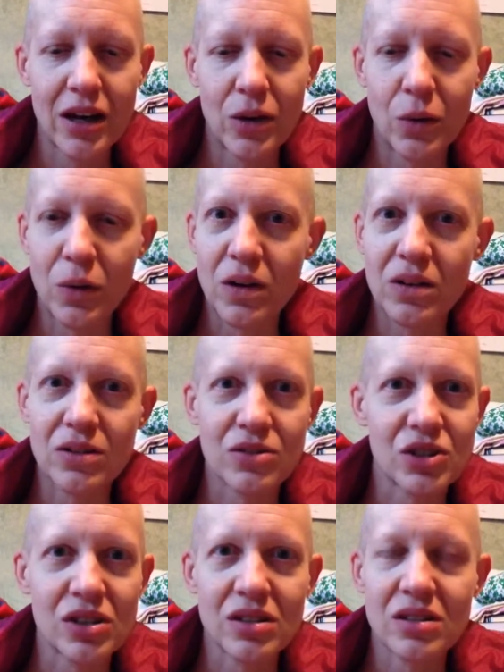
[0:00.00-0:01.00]
Or
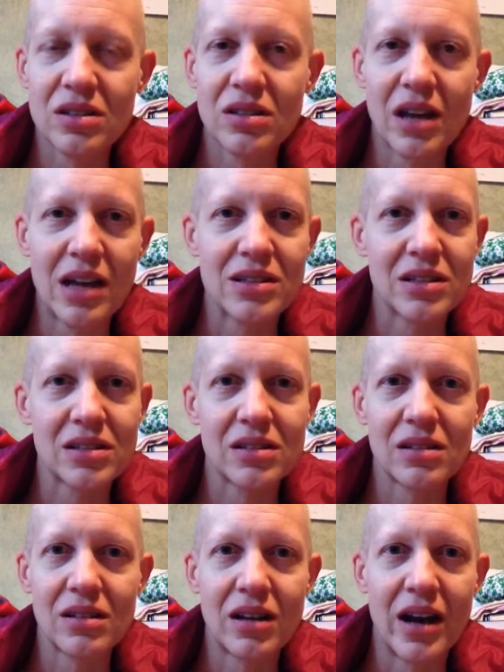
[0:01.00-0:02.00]
just as,
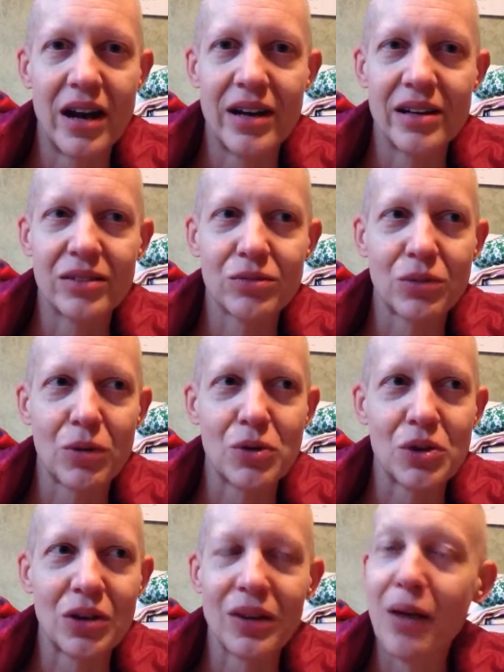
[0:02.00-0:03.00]
what would
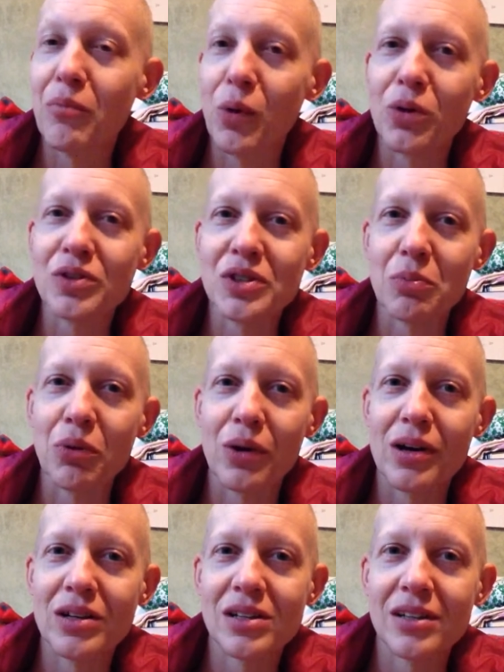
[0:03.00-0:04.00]
you call that, moral
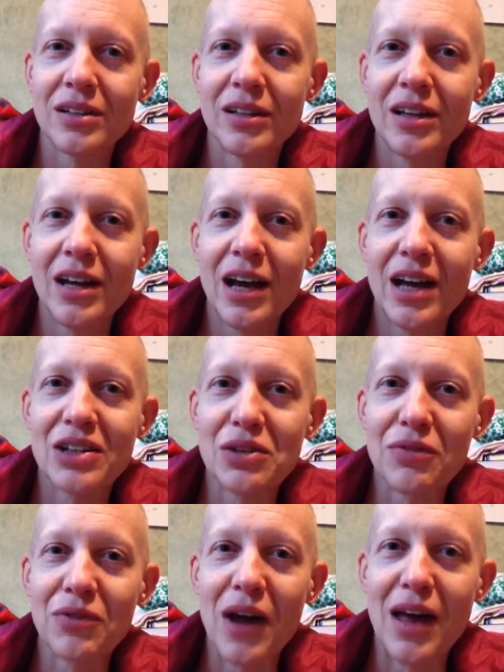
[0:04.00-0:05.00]
support as a
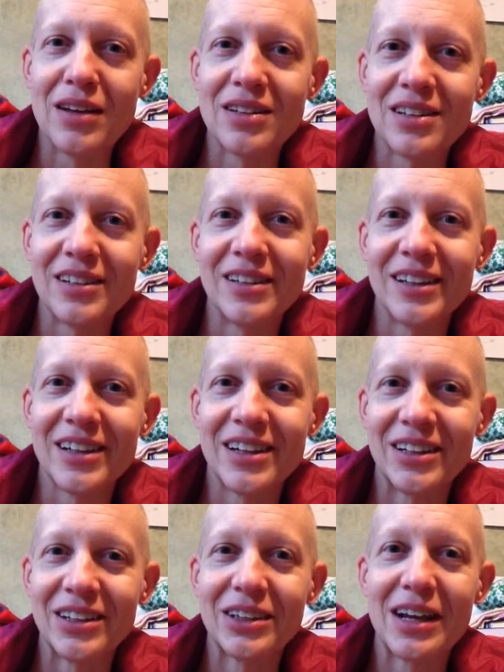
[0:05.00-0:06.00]
friend,
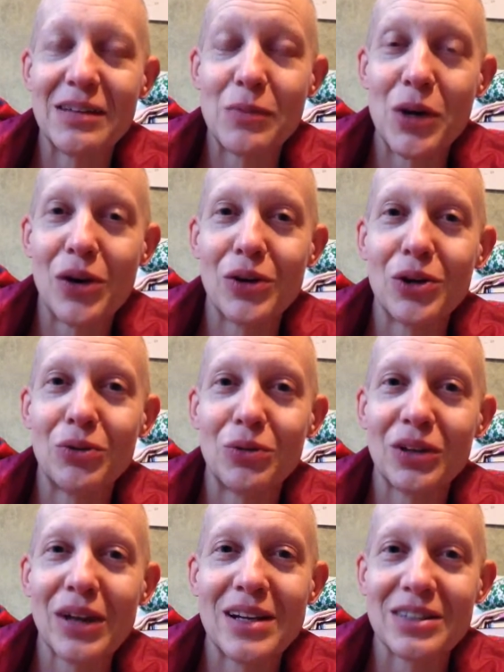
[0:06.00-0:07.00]
letting them know you
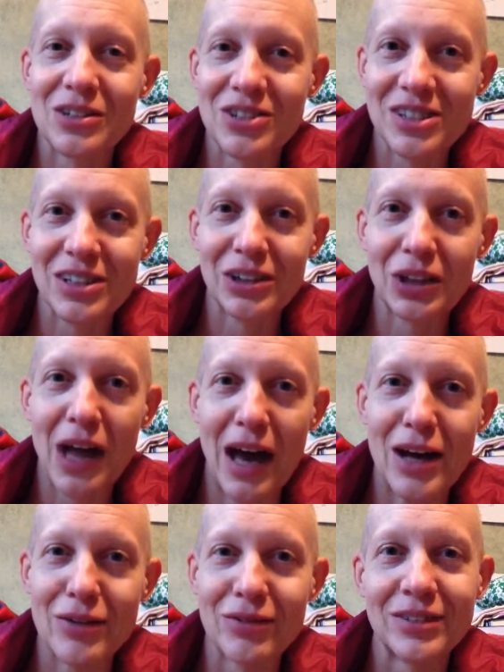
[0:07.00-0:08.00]
realize they're still
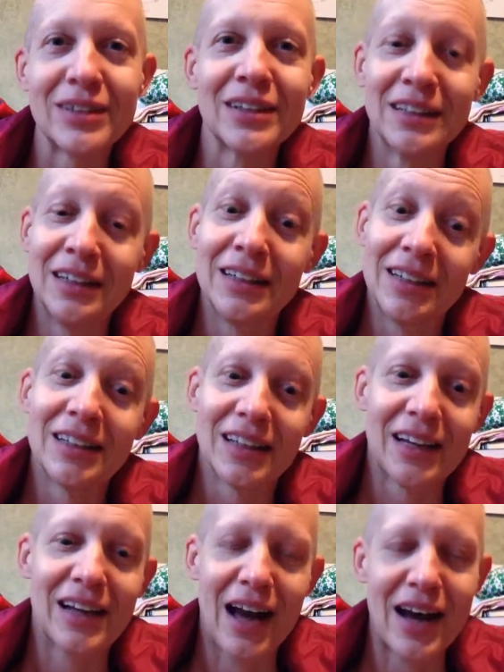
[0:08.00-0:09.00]
alive.
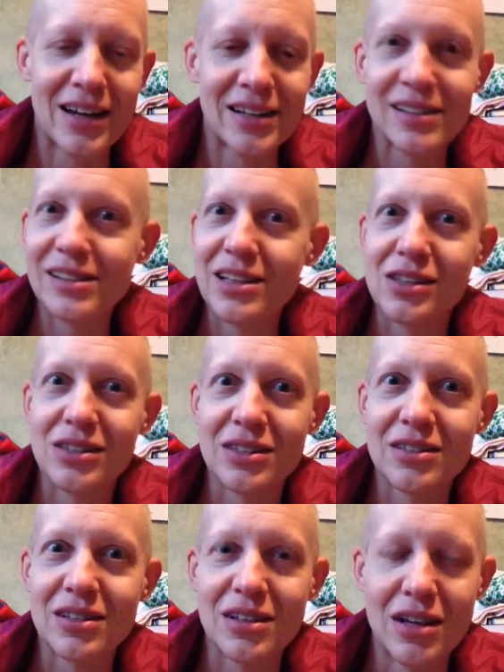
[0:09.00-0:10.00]
Yeah,
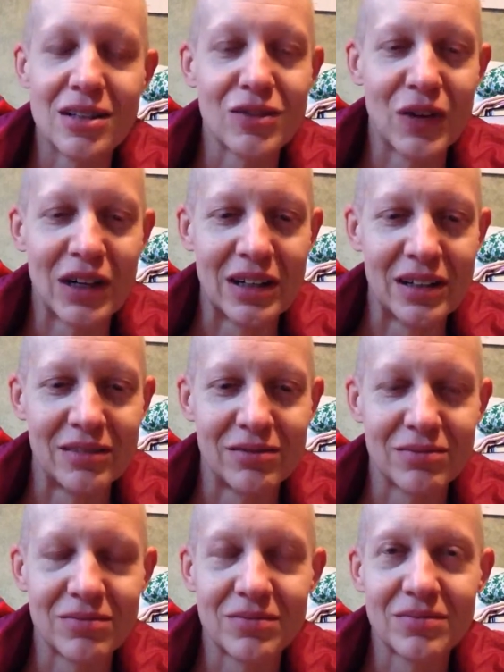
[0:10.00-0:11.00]
it's very,
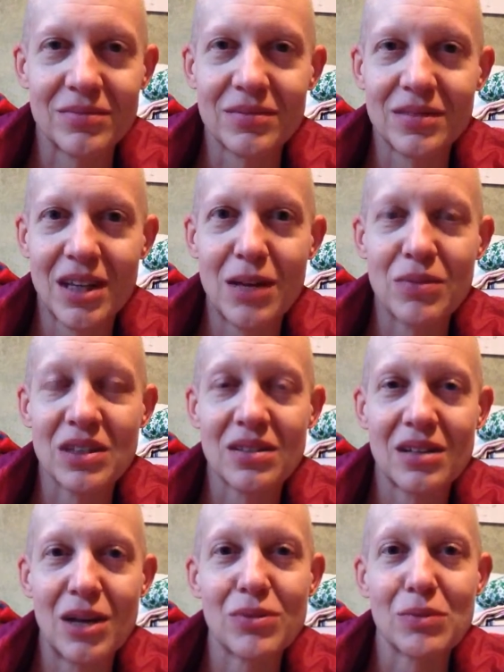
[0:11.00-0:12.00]

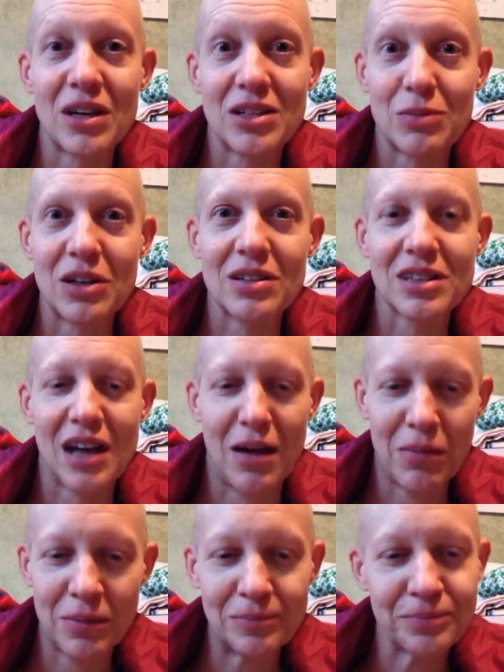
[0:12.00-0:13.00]
keeps my spirits up.